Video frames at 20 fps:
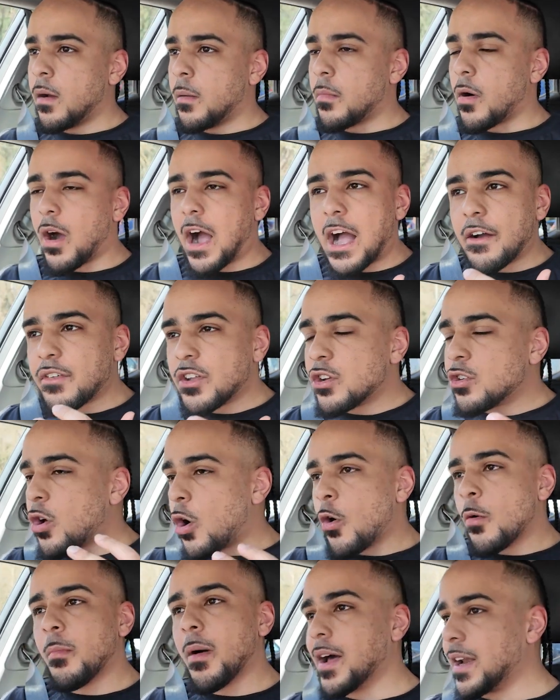bro, having
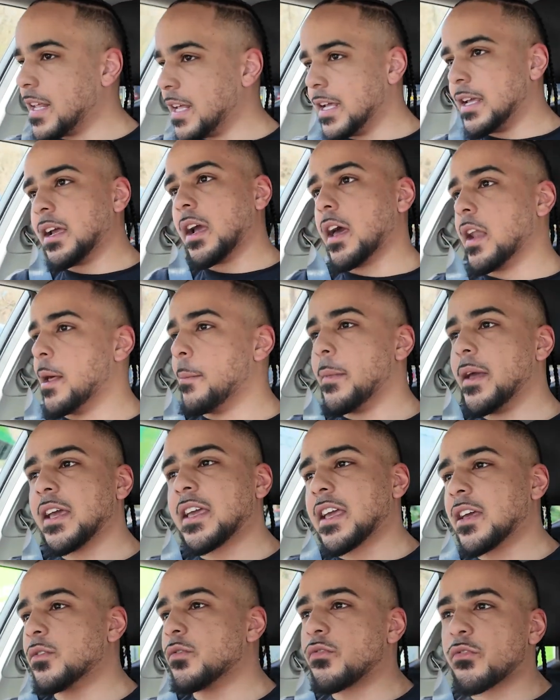no money and then
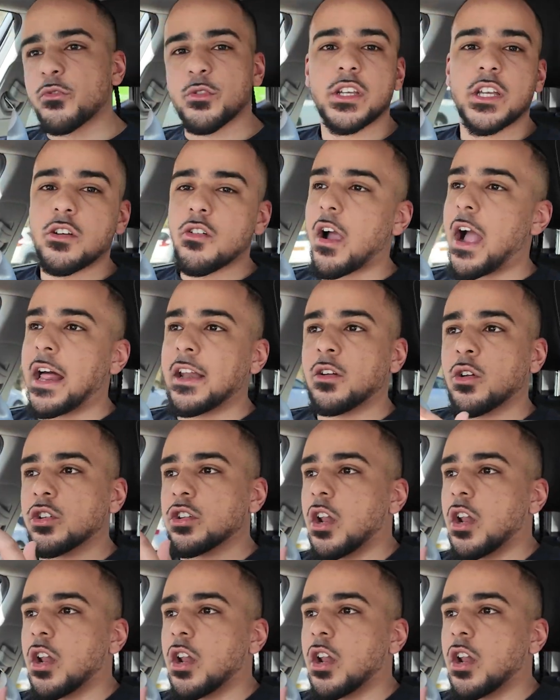making $3,000